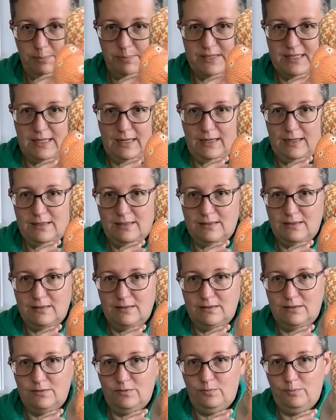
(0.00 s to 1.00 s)

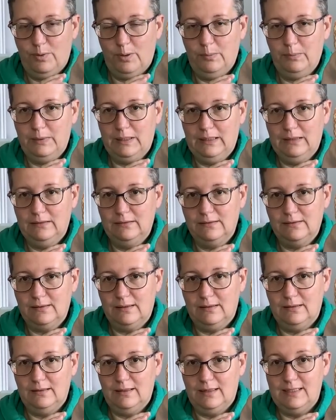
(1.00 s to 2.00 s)
sizes of pumpkins,
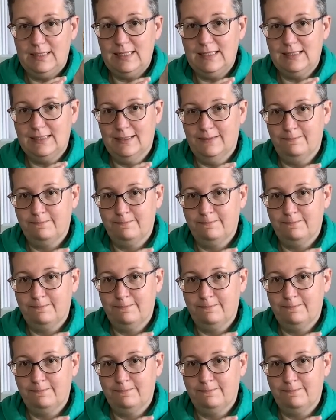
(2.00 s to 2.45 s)
and I did.